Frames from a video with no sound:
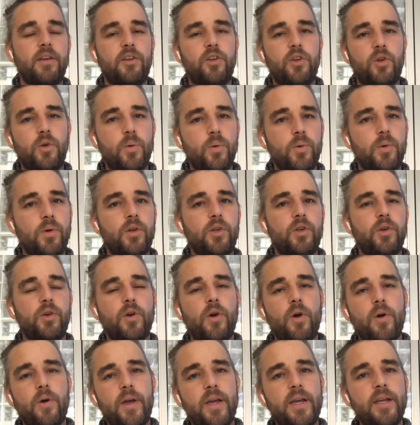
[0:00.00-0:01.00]
you
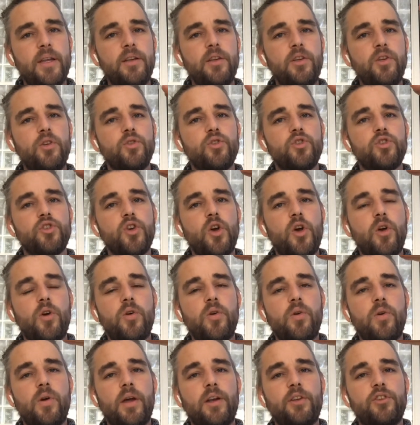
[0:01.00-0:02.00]
go in, you
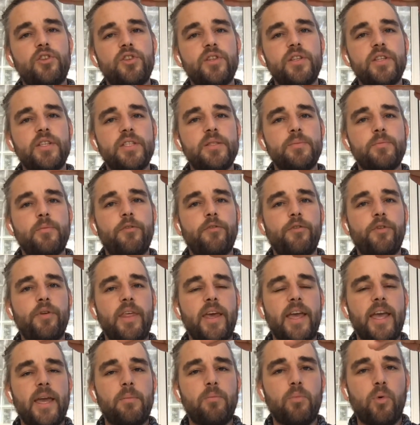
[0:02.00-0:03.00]
show, and just before
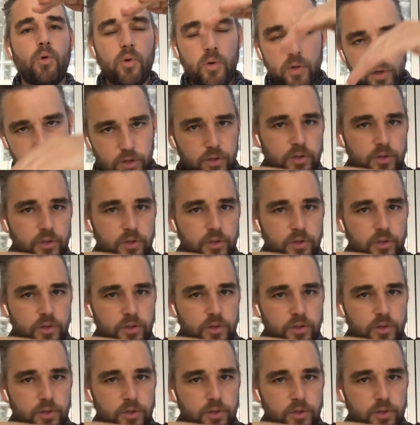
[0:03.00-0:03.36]
they get bored,